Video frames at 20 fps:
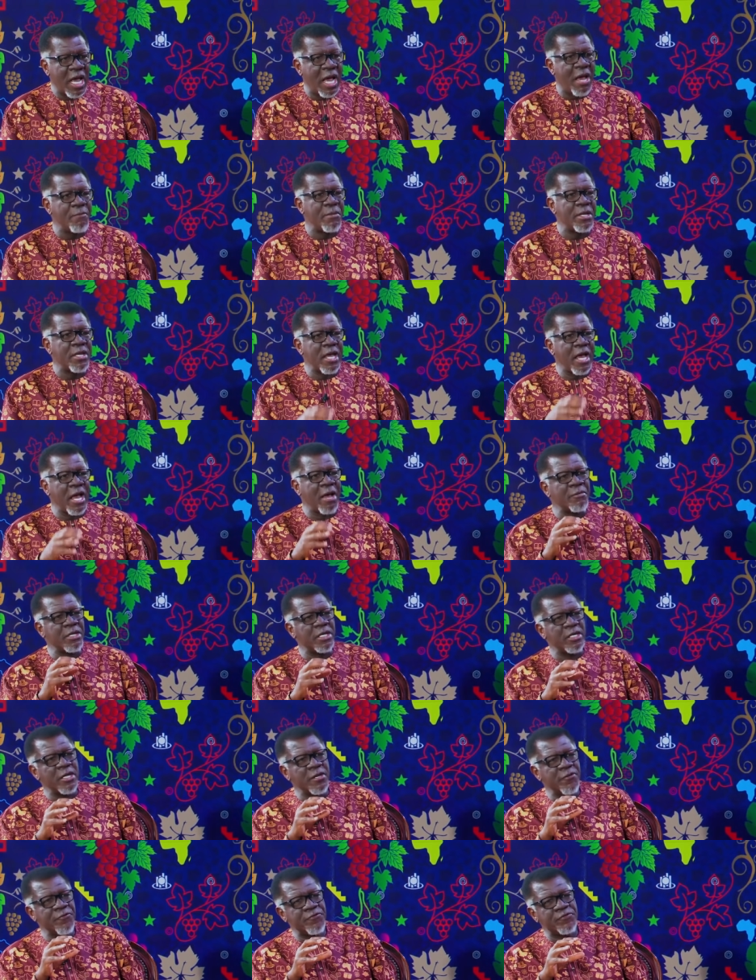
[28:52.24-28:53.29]
I mean,
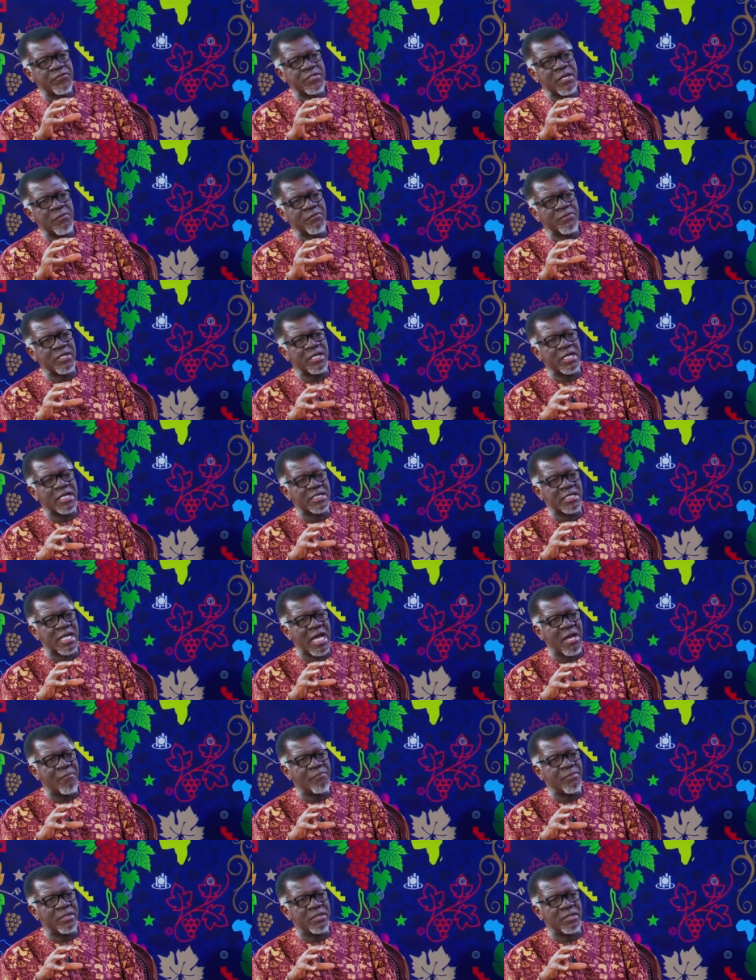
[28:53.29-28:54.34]
if something has
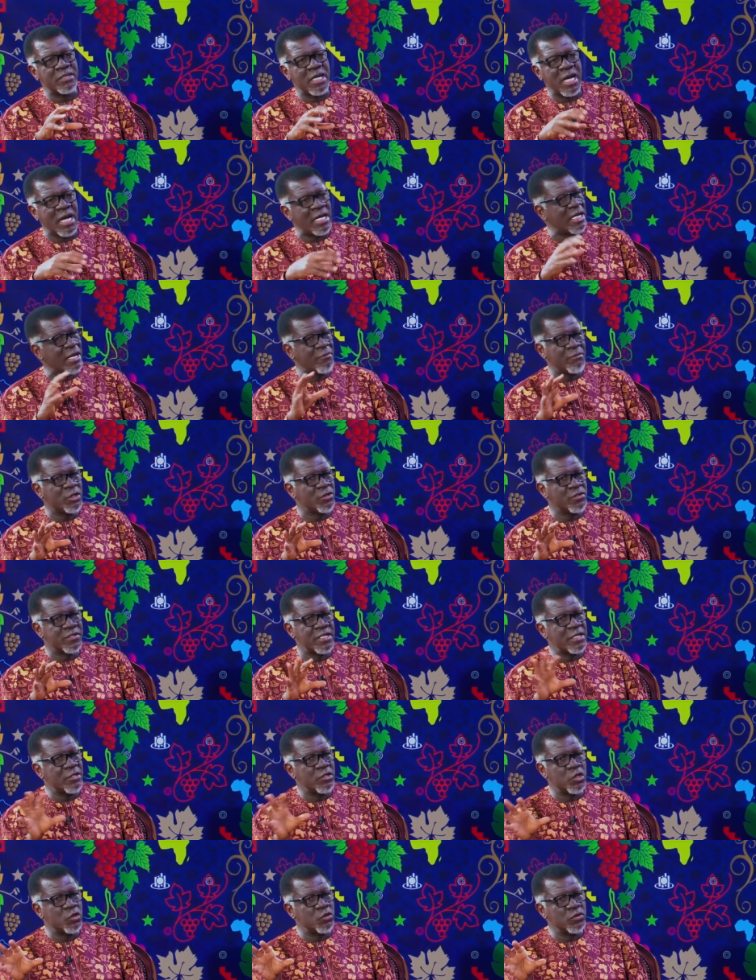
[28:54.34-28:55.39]
happened, and I'm not
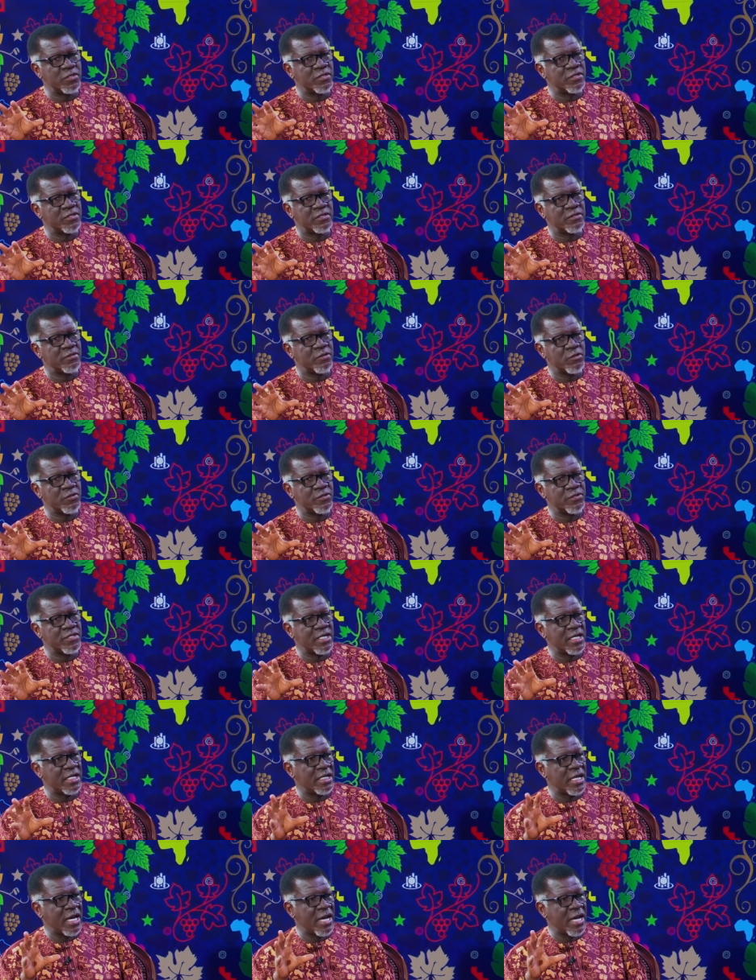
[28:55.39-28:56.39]
saying don't say it.